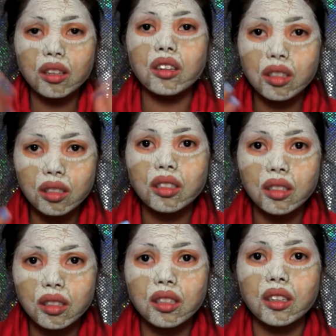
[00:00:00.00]
I think it's
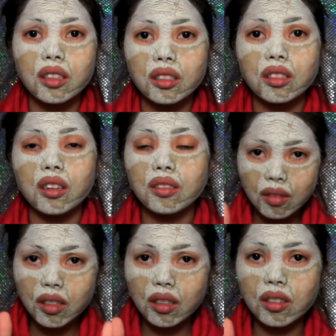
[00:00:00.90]
time to take this off.
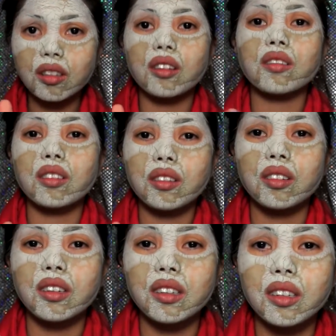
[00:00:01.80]
Let me go do that real
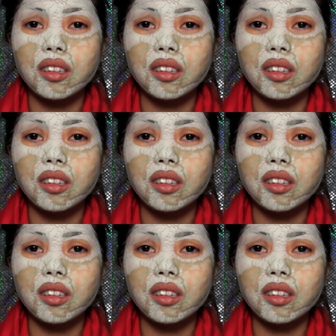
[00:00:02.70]
quick.